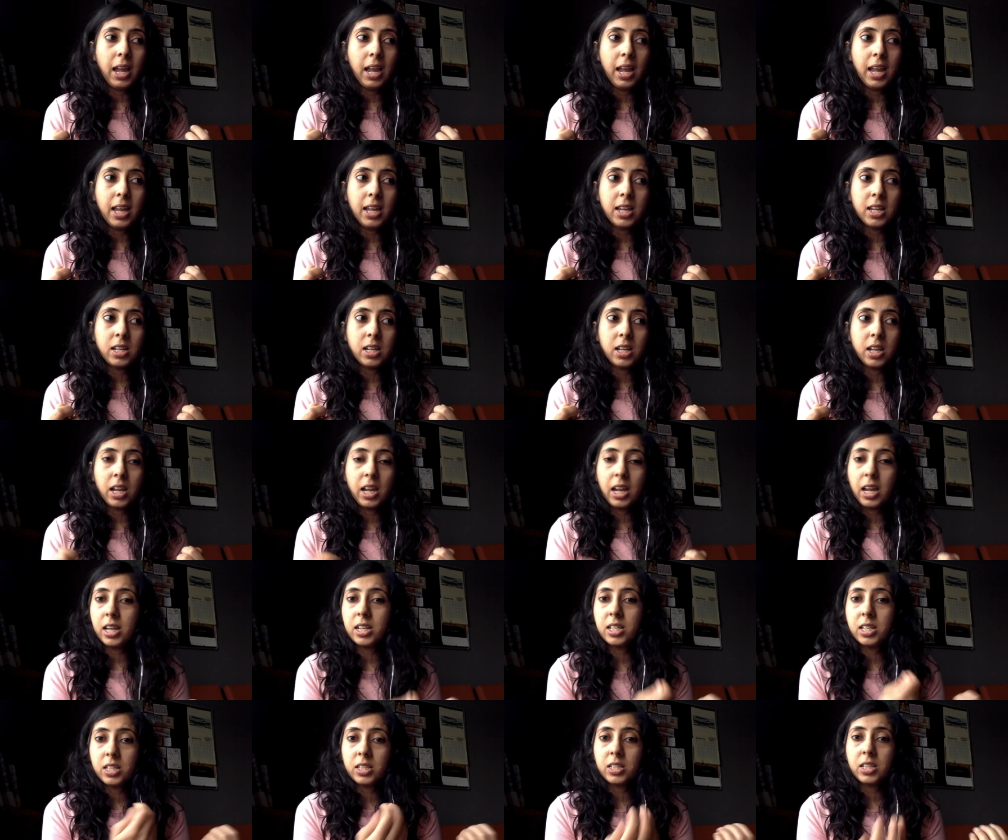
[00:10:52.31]
It,
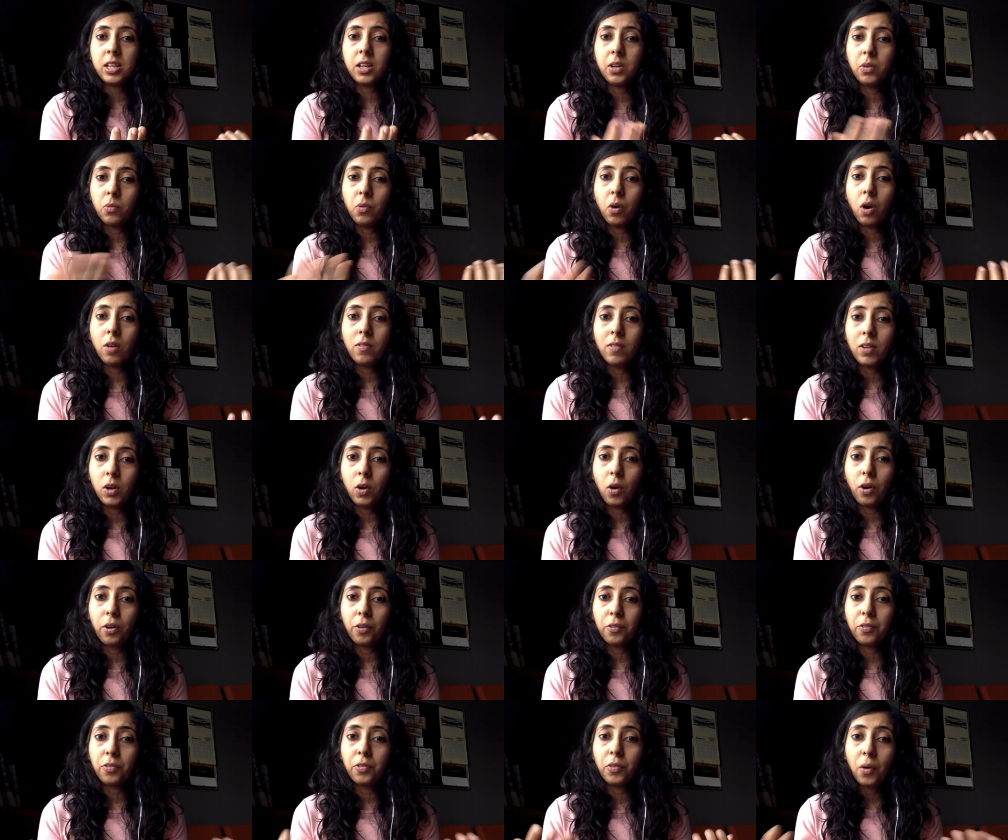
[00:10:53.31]
it doesn't involve a lot
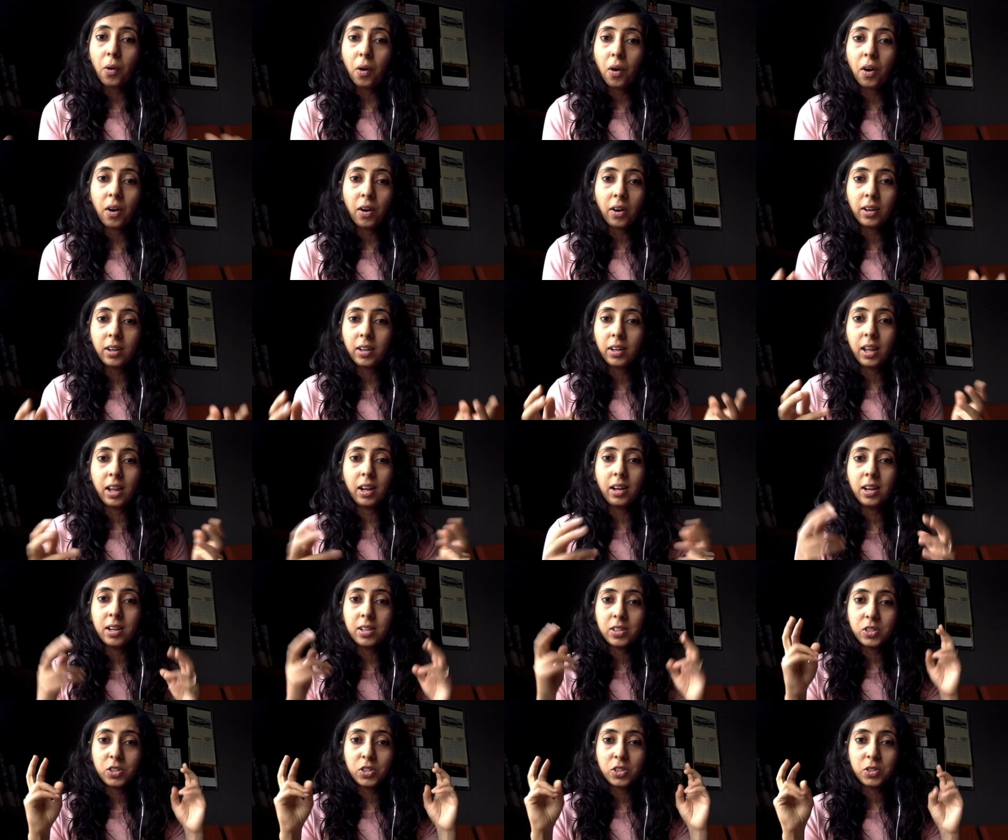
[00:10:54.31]
of thought, and
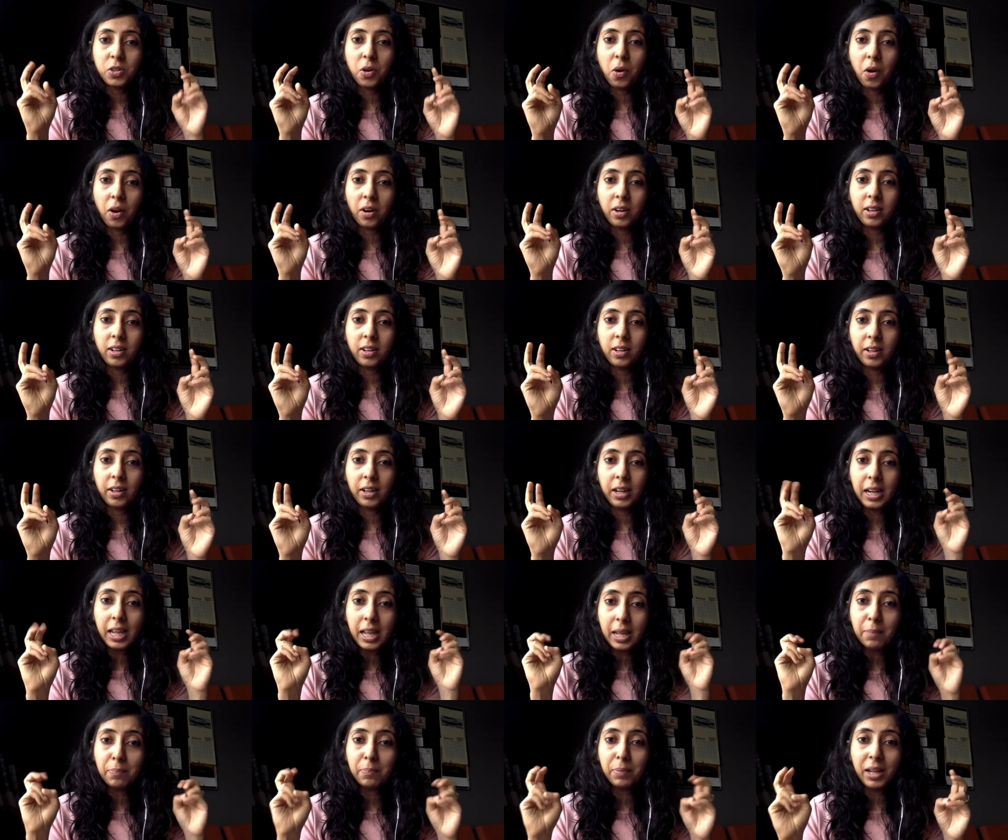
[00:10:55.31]
it's not
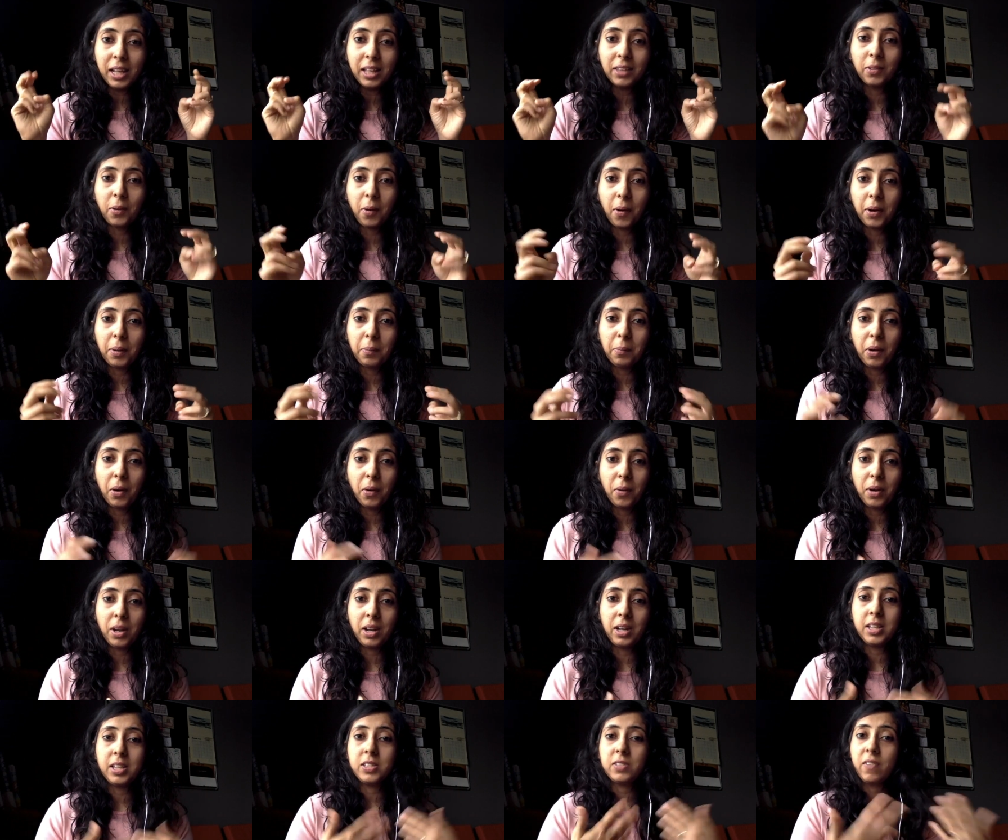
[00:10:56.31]
deeply thought about,
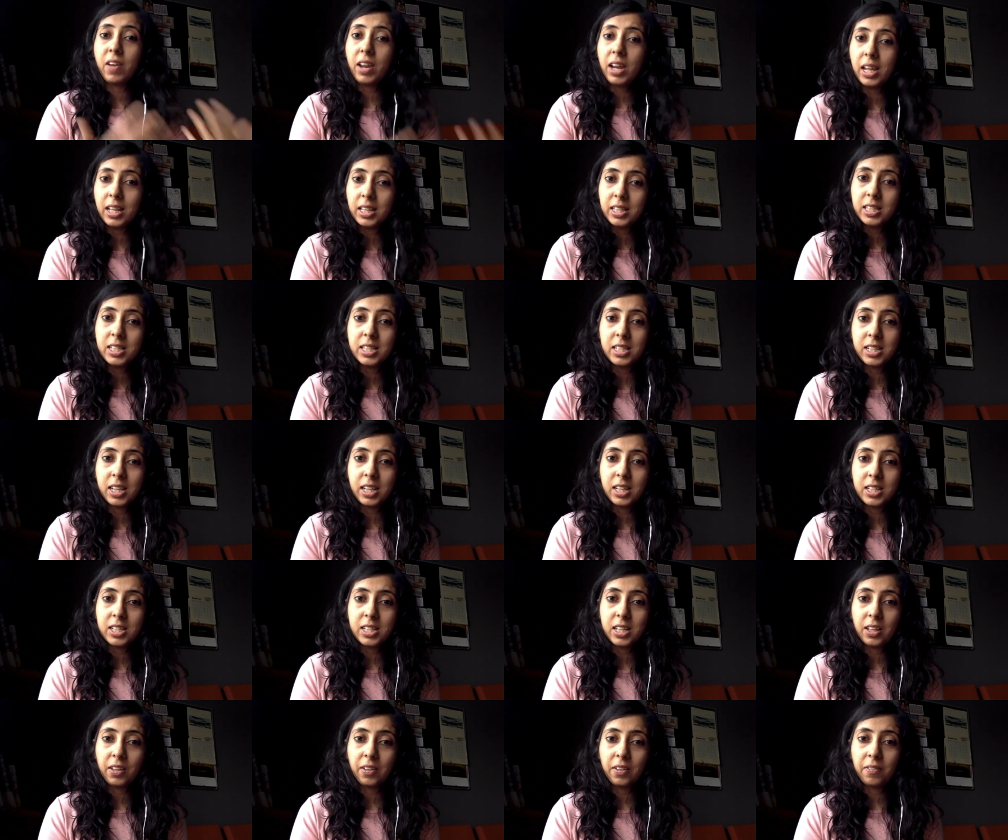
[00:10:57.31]
and it's very
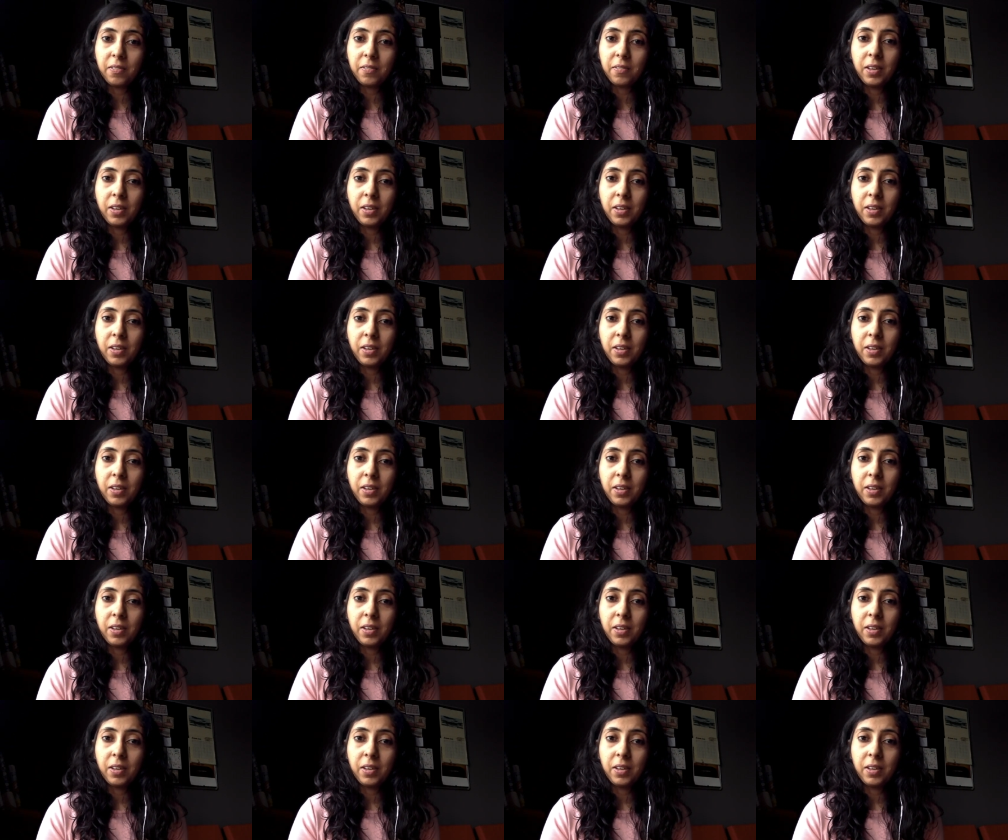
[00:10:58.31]
instinctive,